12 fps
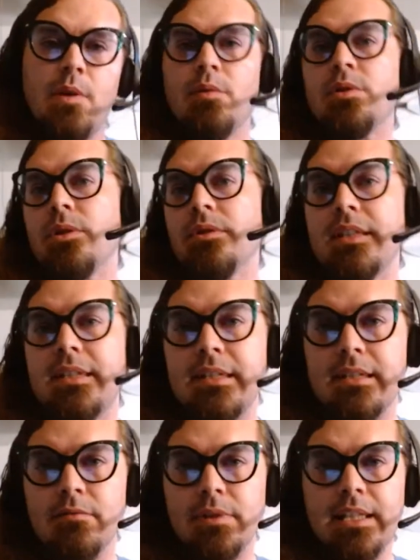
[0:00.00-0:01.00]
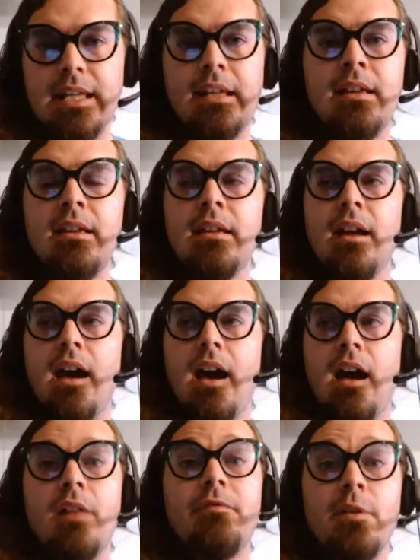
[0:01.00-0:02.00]
We were told this is a really
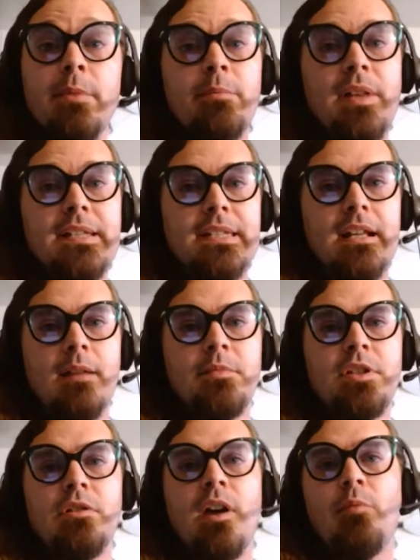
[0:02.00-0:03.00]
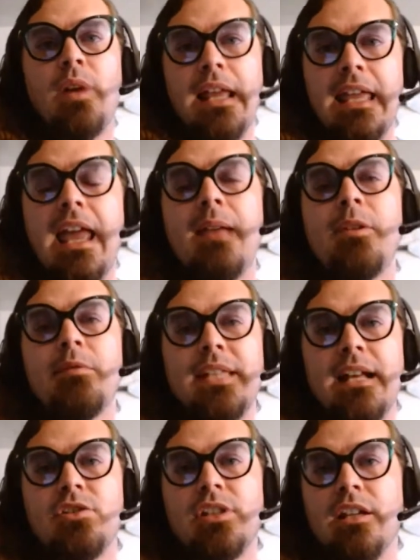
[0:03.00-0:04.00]
affirming place to come to. And when I came, it was
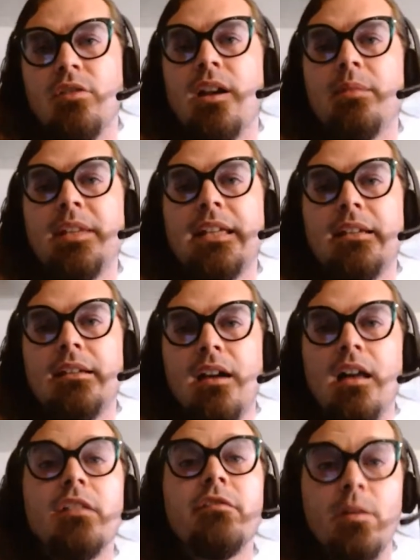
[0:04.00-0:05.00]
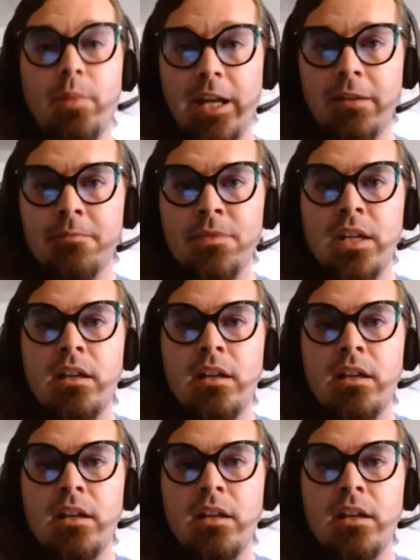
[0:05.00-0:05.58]
actually incredibly unaffirming.